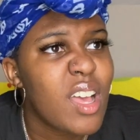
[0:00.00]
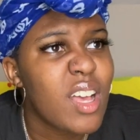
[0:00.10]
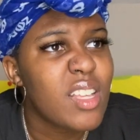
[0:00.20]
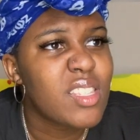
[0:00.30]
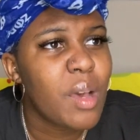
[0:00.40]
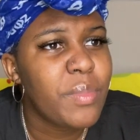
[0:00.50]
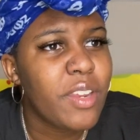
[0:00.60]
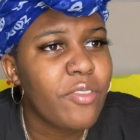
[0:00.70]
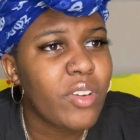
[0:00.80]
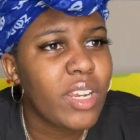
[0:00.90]
some
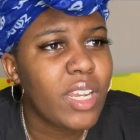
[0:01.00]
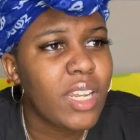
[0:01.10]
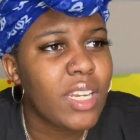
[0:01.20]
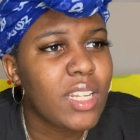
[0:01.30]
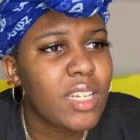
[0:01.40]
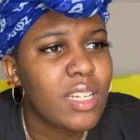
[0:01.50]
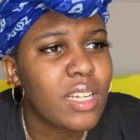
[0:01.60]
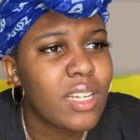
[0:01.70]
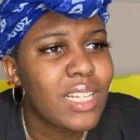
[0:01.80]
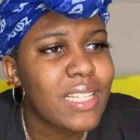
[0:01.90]
different
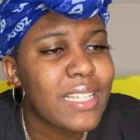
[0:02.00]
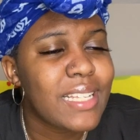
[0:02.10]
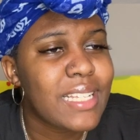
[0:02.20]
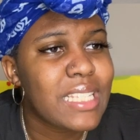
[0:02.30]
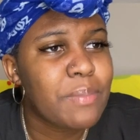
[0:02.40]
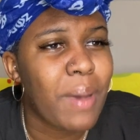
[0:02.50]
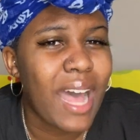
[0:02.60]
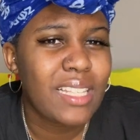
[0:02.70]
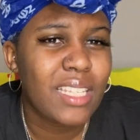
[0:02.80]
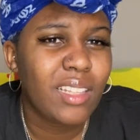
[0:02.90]

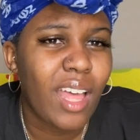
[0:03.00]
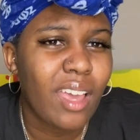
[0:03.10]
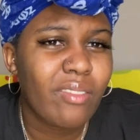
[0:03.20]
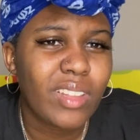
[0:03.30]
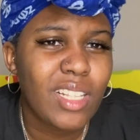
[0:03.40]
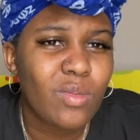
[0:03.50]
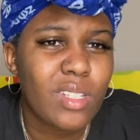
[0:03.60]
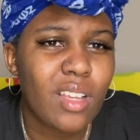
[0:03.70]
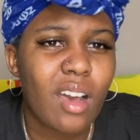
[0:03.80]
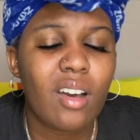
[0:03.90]
spots in life, I think is what it's
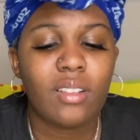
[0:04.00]
called.